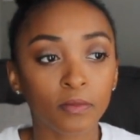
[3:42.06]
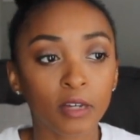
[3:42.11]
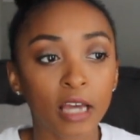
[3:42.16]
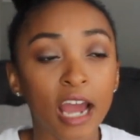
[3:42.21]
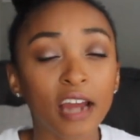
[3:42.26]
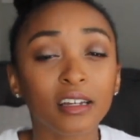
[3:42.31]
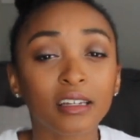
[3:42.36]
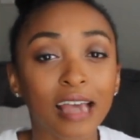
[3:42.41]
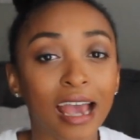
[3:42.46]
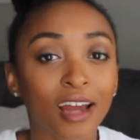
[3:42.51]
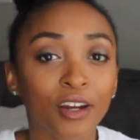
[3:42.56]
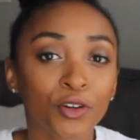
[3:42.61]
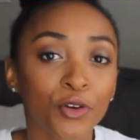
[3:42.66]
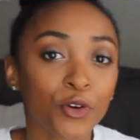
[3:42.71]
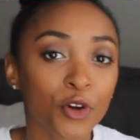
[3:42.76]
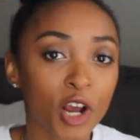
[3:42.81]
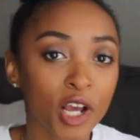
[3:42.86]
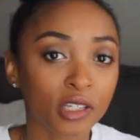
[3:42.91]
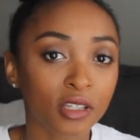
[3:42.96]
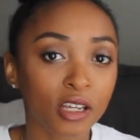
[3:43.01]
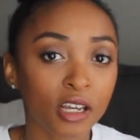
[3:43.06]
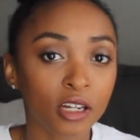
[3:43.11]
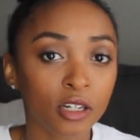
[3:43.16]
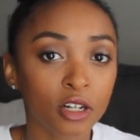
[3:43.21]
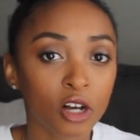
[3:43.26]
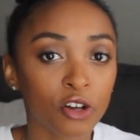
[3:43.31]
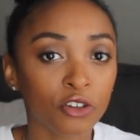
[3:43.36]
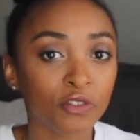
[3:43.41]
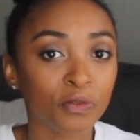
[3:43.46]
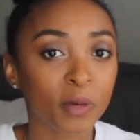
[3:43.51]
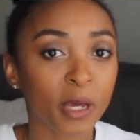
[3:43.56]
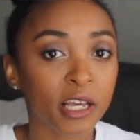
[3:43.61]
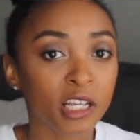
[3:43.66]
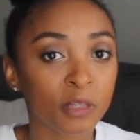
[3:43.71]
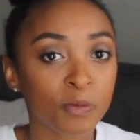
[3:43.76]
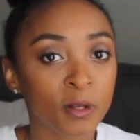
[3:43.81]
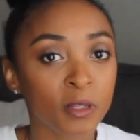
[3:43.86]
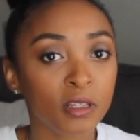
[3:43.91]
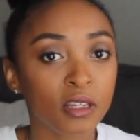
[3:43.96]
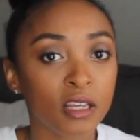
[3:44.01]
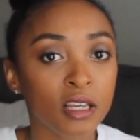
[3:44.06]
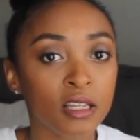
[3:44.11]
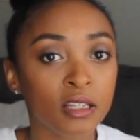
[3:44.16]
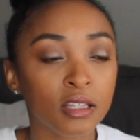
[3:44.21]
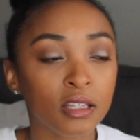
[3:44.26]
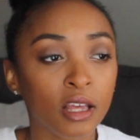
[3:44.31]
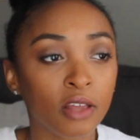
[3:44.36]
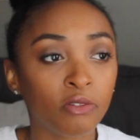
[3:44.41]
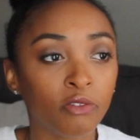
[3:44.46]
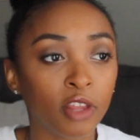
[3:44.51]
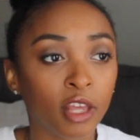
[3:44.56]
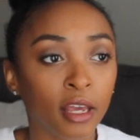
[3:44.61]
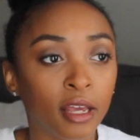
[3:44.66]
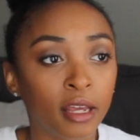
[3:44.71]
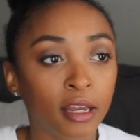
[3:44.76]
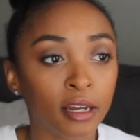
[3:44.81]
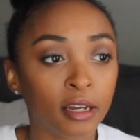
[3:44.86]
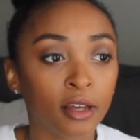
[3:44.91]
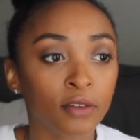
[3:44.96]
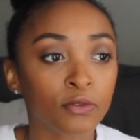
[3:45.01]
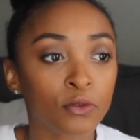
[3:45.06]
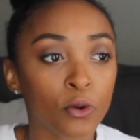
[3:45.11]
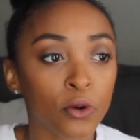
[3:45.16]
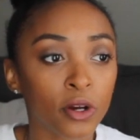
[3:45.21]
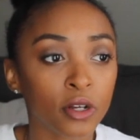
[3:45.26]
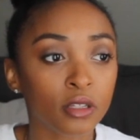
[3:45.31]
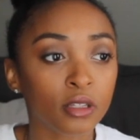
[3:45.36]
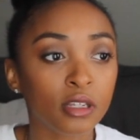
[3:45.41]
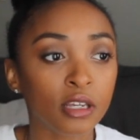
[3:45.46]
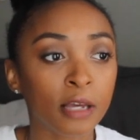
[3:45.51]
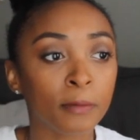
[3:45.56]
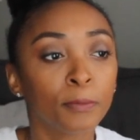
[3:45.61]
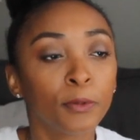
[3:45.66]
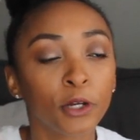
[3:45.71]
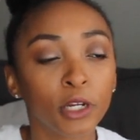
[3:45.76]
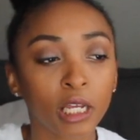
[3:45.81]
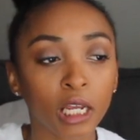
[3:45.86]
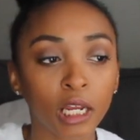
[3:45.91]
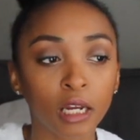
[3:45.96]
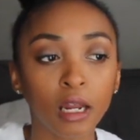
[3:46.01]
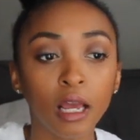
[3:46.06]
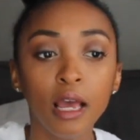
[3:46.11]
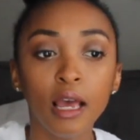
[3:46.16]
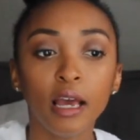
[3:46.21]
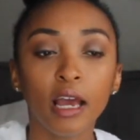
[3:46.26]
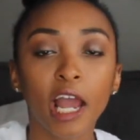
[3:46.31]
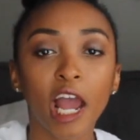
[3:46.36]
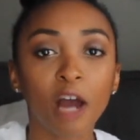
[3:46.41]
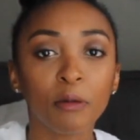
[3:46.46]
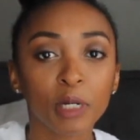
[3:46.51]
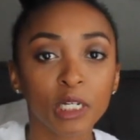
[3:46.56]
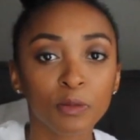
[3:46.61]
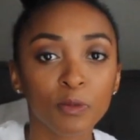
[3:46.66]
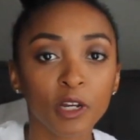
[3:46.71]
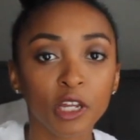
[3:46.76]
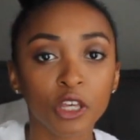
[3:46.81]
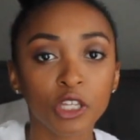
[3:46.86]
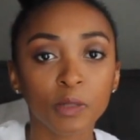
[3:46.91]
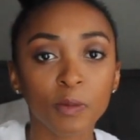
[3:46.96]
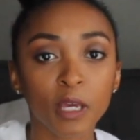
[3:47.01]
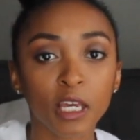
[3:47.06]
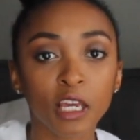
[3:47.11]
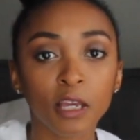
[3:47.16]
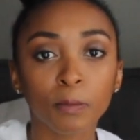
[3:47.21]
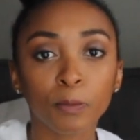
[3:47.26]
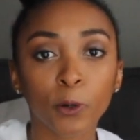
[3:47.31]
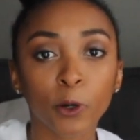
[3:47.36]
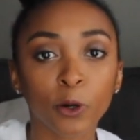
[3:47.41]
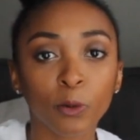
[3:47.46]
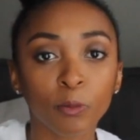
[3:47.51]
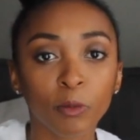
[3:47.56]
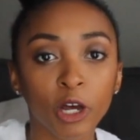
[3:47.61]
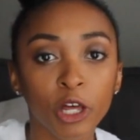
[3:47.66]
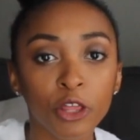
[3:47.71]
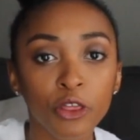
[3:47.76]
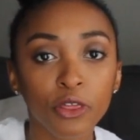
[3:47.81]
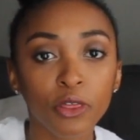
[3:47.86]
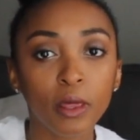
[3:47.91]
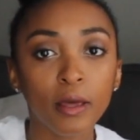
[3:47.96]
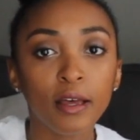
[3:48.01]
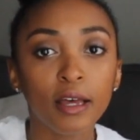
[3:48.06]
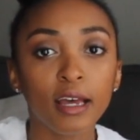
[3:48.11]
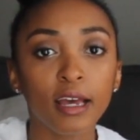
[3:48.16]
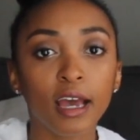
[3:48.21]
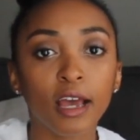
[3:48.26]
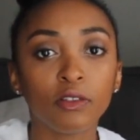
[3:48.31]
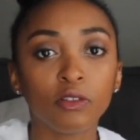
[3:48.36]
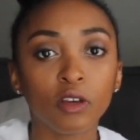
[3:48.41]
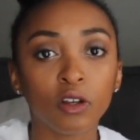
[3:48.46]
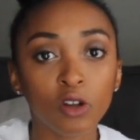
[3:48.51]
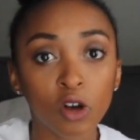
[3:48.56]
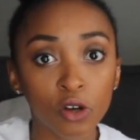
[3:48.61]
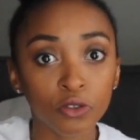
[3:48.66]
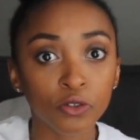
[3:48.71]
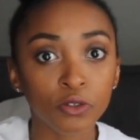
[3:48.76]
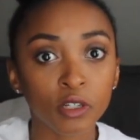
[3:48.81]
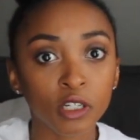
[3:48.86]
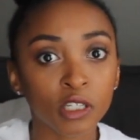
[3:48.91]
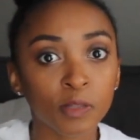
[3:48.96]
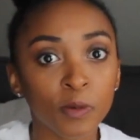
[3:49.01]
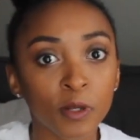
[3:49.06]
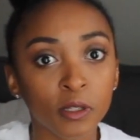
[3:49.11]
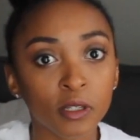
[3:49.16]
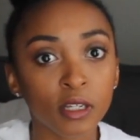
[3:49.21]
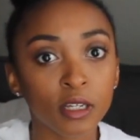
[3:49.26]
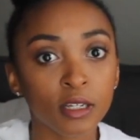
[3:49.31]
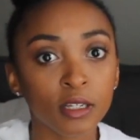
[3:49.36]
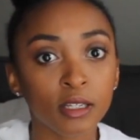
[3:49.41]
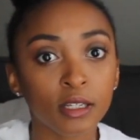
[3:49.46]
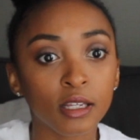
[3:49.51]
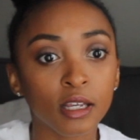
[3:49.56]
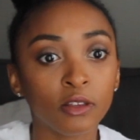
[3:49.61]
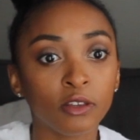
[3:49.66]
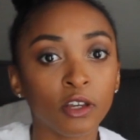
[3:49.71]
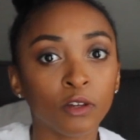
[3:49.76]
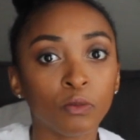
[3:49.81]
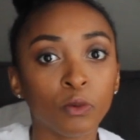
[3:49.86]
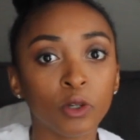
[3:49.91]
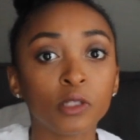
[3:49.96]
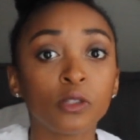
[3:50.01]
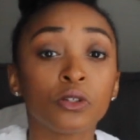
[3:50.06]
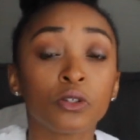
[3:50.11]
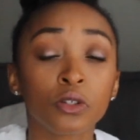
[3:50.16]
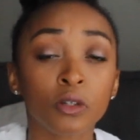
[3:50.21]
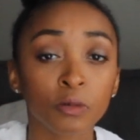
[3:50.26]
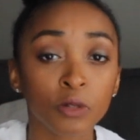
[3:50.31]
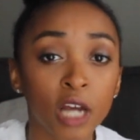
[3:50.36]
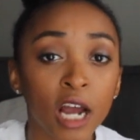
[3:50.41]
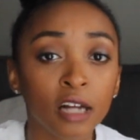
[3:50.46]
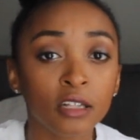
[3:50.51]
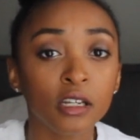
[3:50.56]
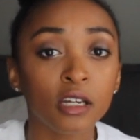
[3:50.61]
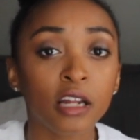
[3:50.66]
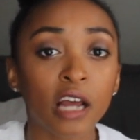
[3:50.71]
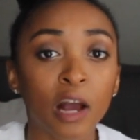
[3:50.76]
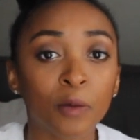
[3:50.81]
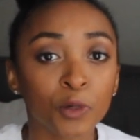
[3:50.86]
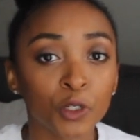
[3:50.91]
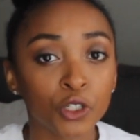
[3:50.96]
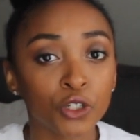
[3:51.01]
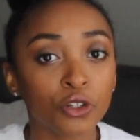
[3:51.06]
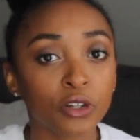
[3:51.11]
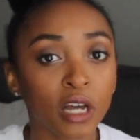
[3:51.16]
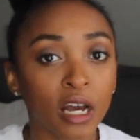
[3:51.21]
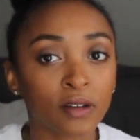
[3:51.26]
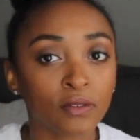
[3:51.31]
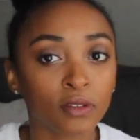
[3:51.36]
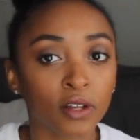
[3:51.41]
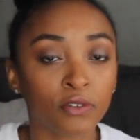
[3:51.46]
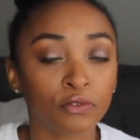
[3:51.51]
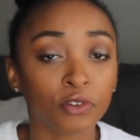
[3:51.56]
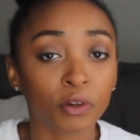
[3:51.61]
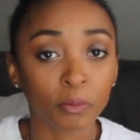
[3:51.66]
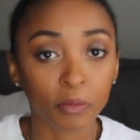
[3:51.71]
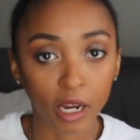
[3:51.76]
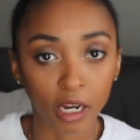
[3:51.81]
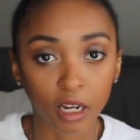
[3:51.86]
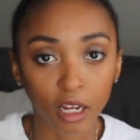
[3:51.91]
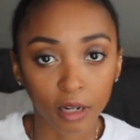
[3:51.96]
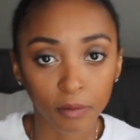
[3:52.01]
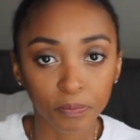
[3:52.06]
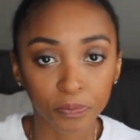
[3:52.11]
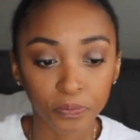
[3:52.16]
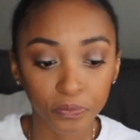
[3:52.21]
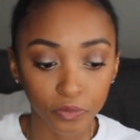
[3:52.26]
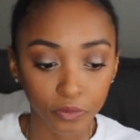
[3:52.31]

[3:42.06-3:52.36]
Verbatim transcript: kind of categorizing all of my expenses, and then of course inputting how much money I was making per month, and then all those expenses, and then once they're subtracted, how much you have left remaining.